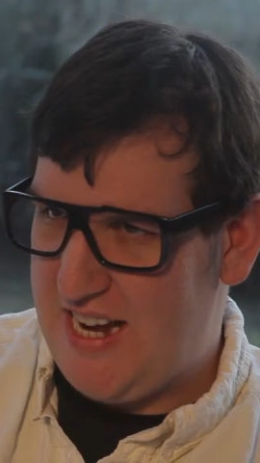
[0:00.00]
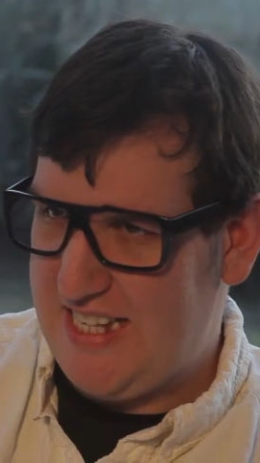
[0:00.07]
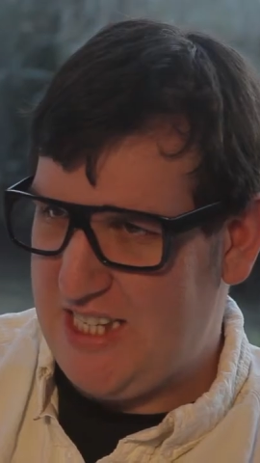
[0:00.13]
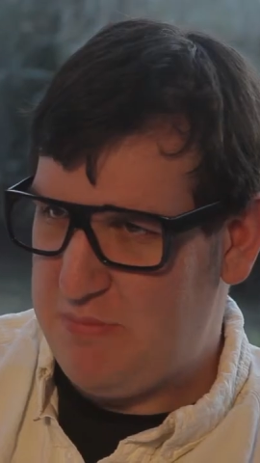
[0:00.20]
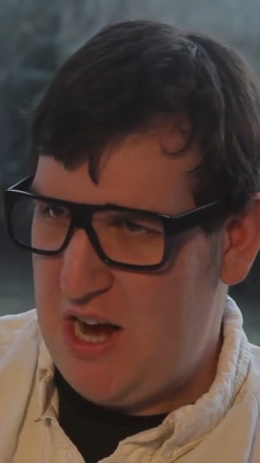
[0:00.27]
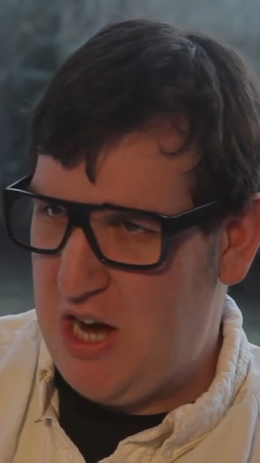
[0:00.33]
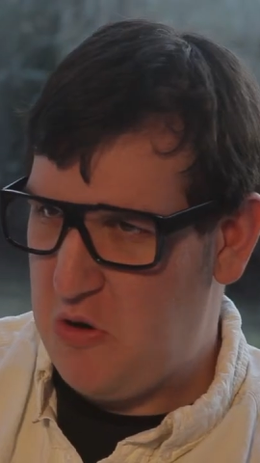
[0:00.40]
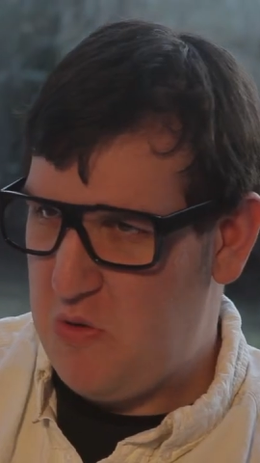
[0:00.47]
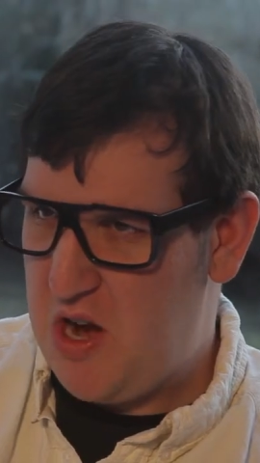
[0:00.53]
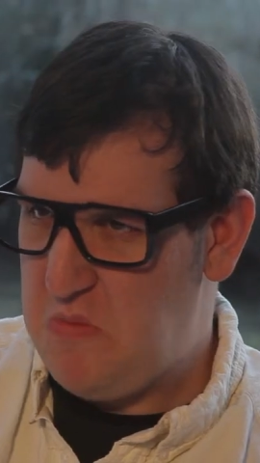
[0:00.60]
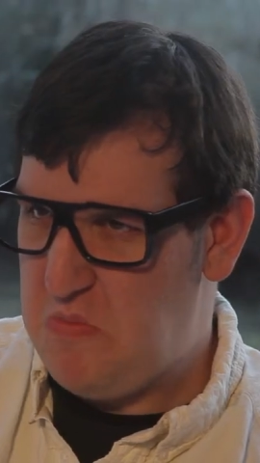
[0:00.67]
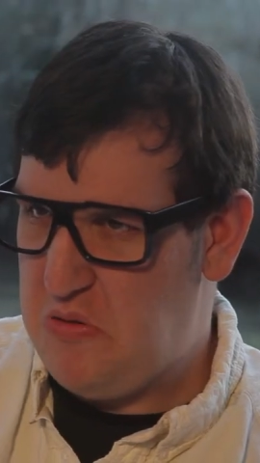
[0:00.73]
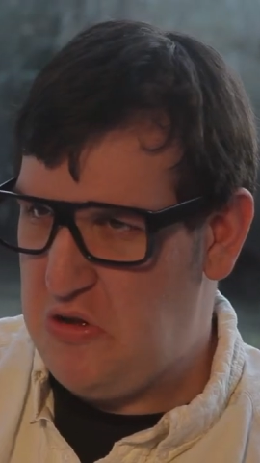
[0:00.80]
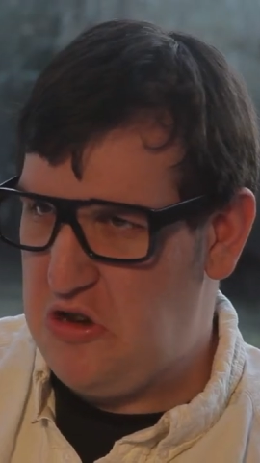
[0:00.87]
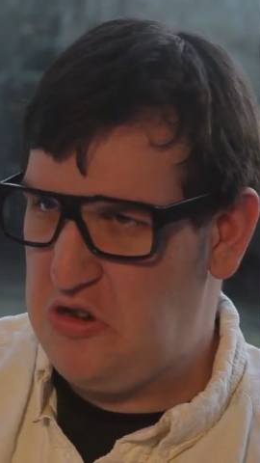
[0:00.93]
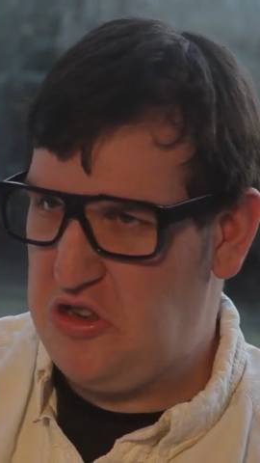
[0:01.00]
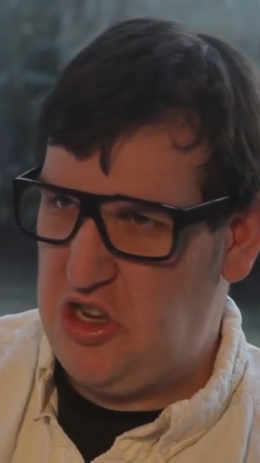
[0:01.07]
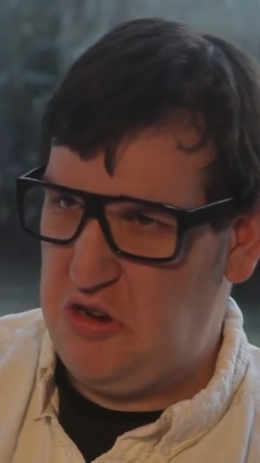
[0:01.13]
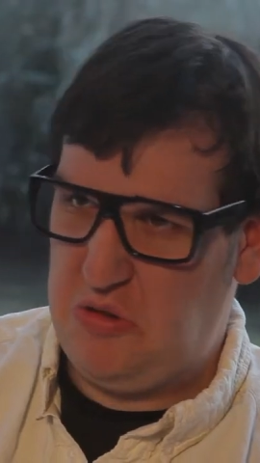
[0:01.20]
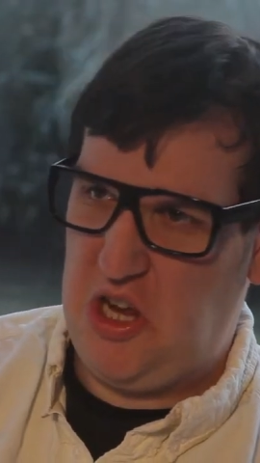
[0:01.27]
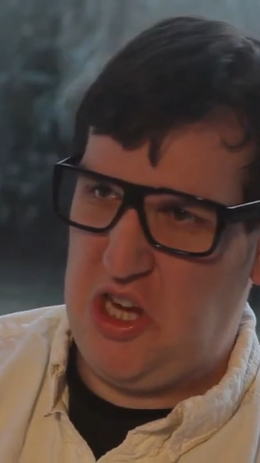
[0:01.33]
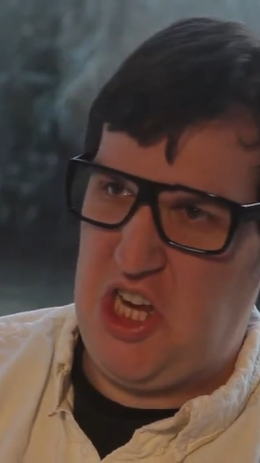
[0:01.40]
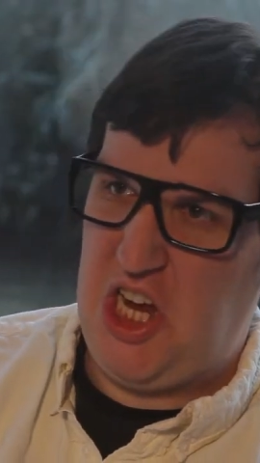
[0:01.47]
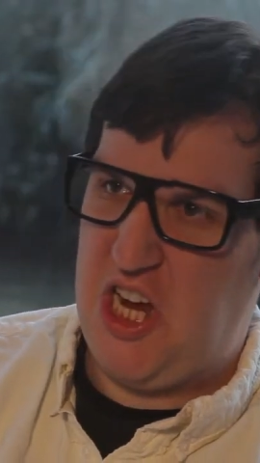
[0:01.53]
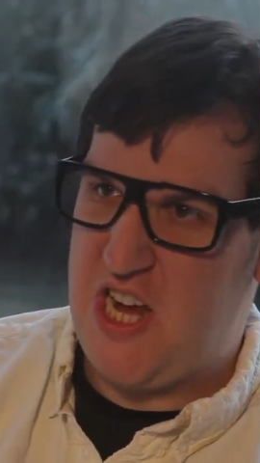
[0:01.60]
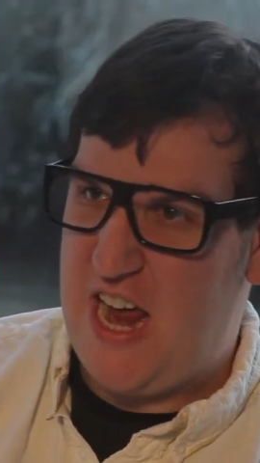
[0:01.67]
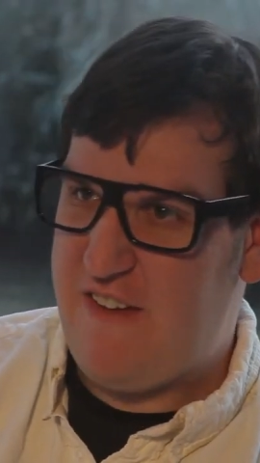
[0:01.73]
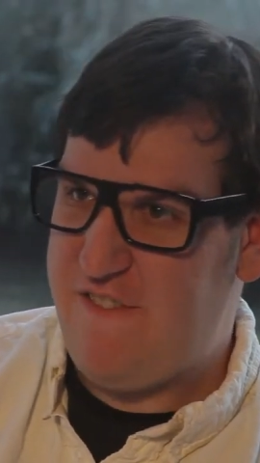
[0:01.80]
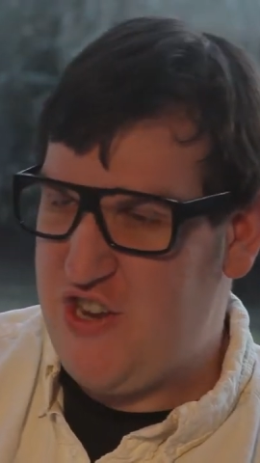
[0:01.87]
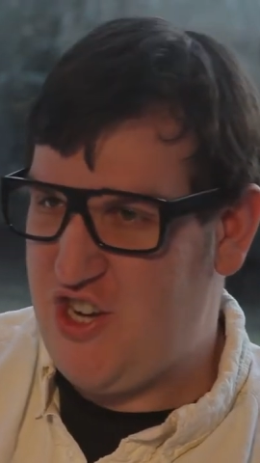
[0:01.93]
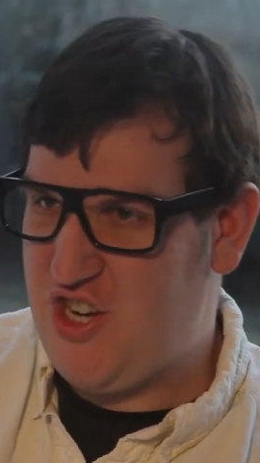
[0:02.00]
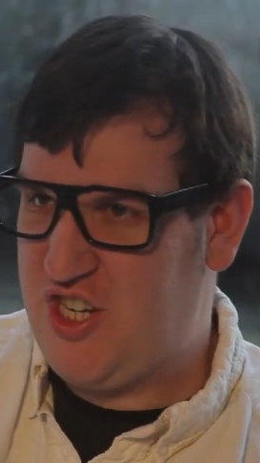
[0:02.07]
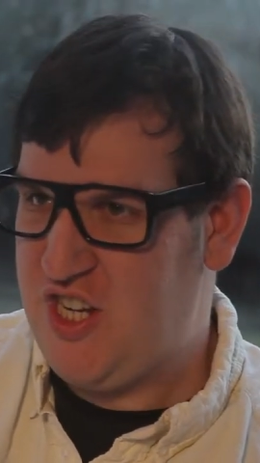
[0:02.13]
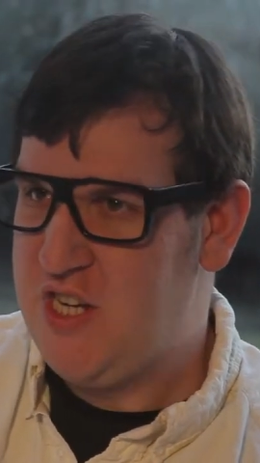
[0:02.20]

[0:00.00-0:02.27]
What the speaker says: and smack her around and pull her something and take a knife and just...